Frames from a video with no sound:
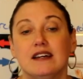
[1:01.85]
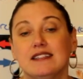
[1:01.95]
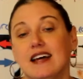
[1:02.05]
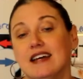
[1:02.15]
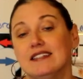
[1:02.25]

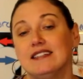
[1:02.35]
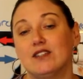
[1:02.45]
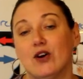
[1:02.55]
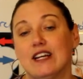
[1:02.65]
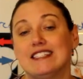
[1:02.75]
Scientists
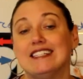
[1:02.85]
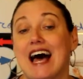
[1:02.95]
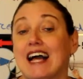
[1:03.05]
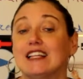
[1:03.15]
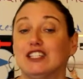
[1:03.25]
aren't
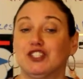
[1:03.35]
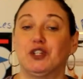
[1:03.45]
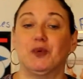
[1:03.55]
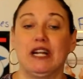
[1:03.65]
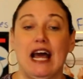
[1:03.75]
exactly sure what